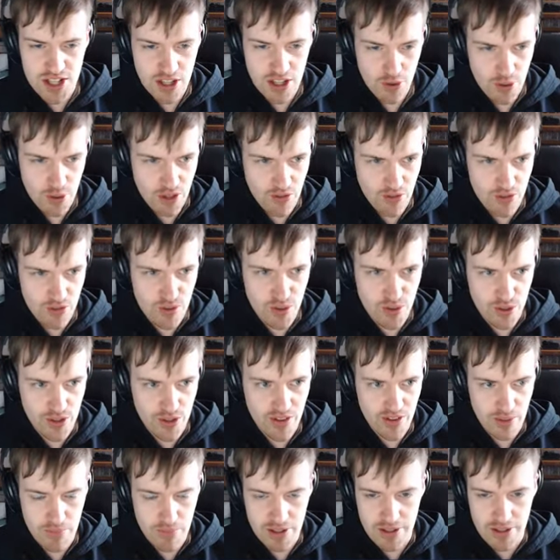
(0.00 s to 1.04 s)
Kill you've really
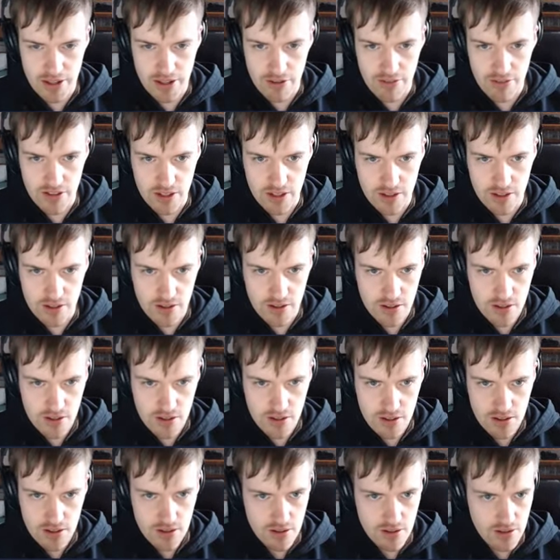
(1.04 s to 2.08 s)
let me down here?
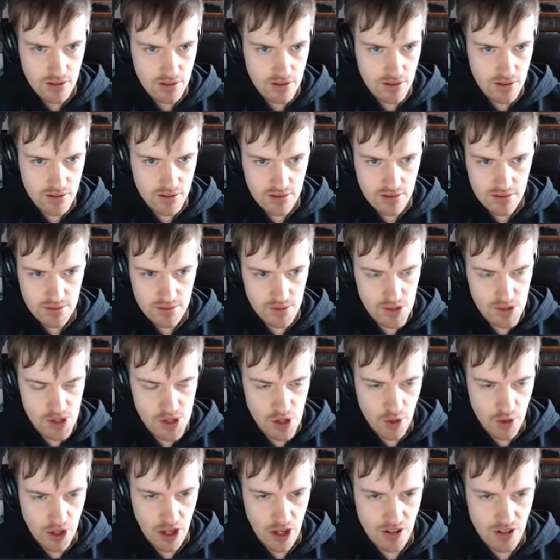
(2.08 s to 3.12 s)
There's
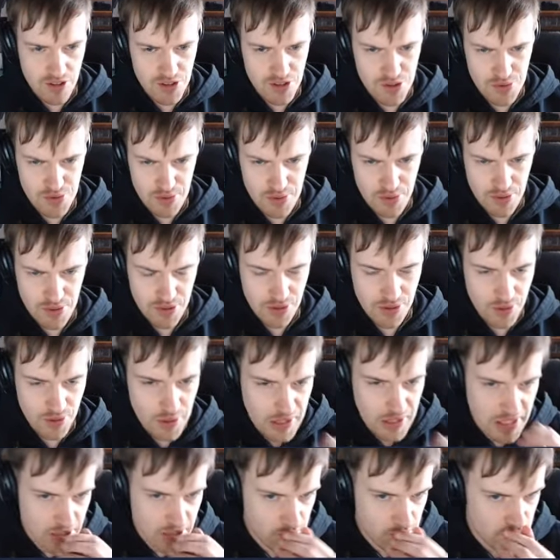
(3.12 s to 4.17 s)
no guns, really, that are
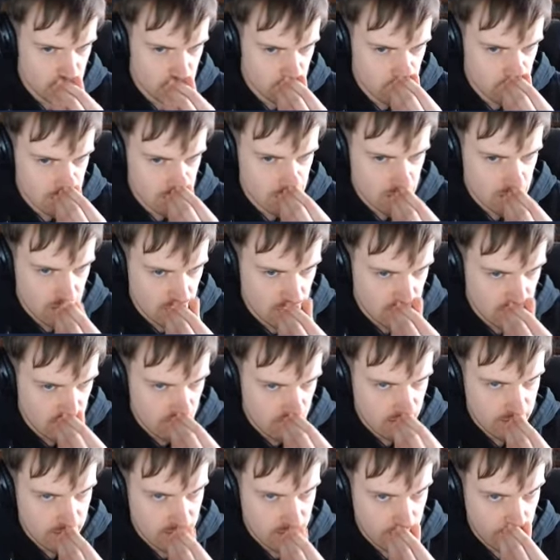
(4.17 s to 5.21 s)
any use to us.
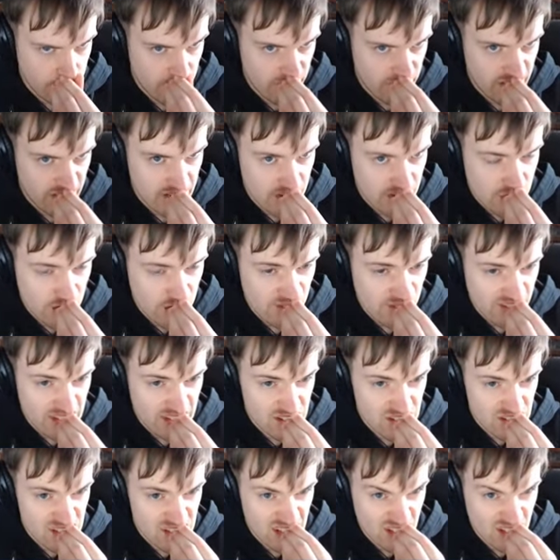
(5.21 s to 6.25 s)
Right, we have an engine
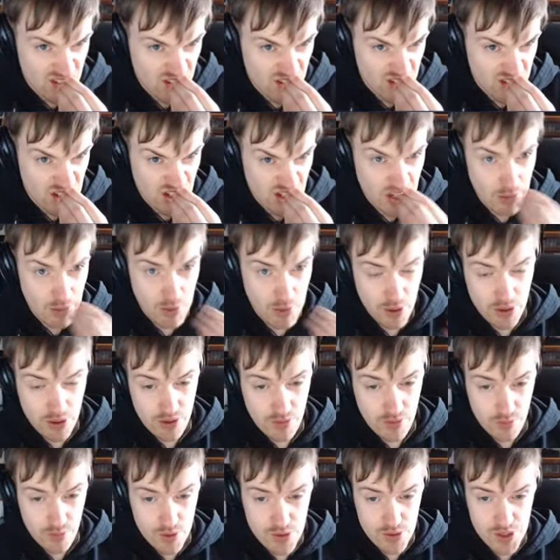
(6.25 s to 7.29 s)
that's actually cheaper
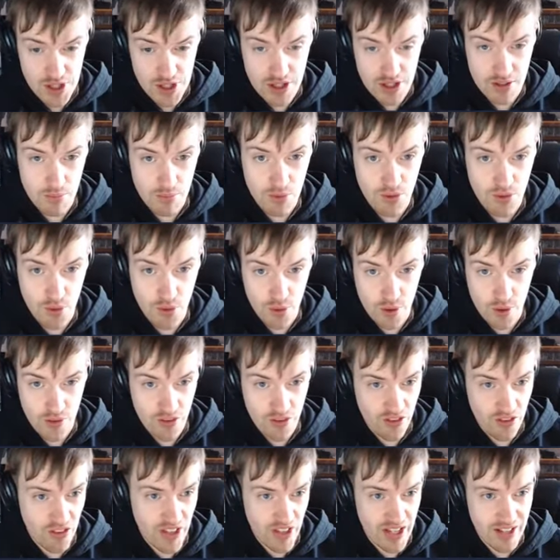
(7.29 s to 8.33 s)
than we've seen it before, I
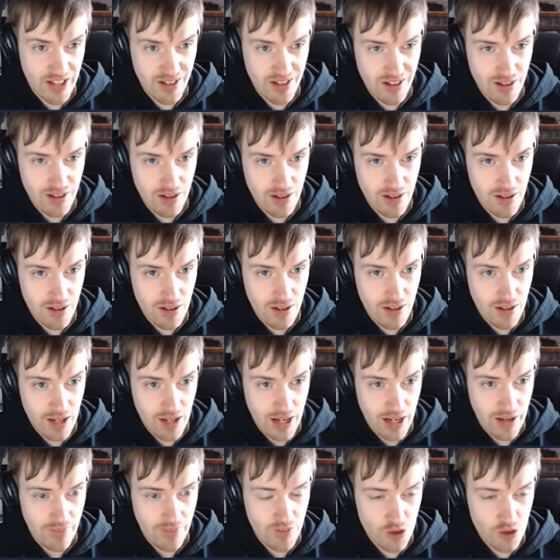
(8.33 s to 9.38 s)
think.
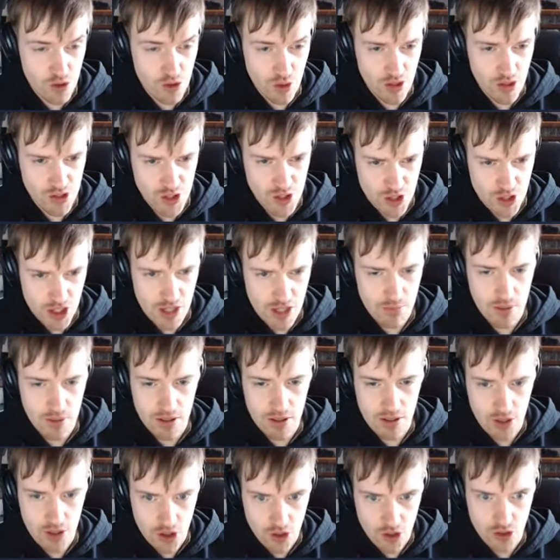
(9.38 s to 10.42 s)
And the drugs are
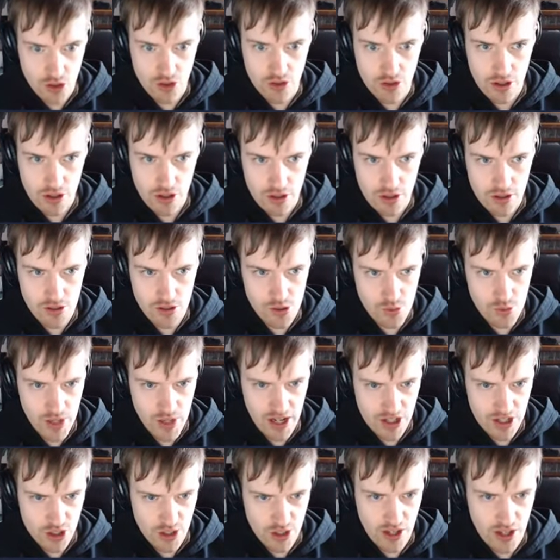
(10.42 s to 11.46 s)
cheaper. Good. Because we
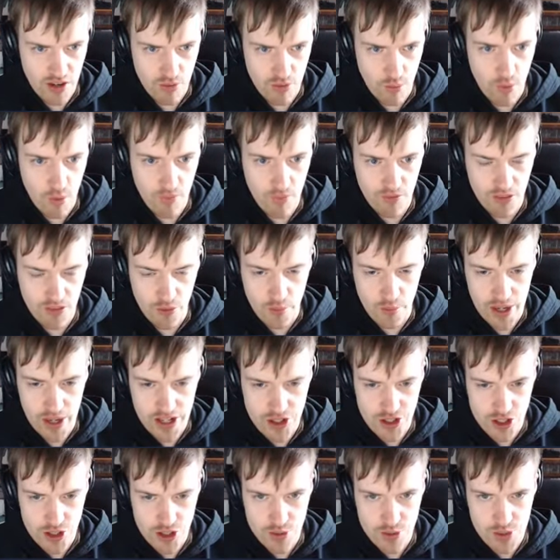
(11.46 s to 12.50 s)
actually have one for
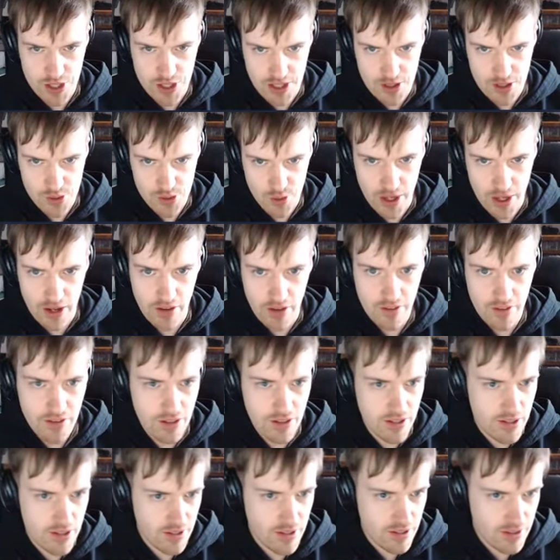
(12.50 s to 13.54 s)
range shooting as well.
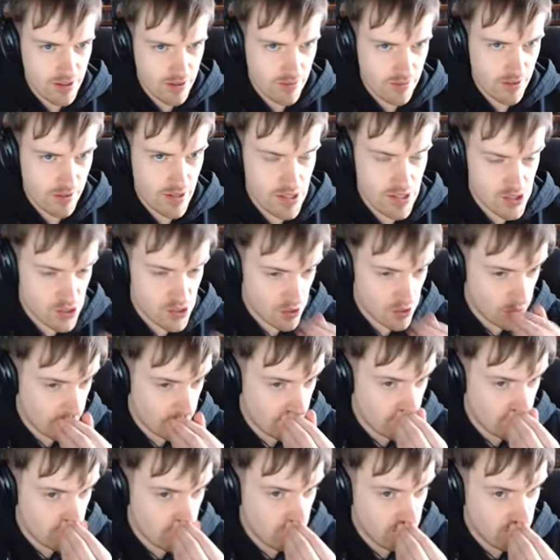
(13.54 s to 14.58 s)
Right, so,
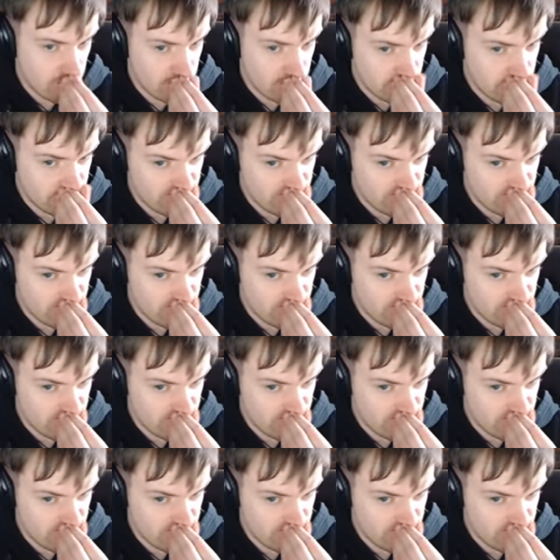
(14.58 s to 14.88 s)
um...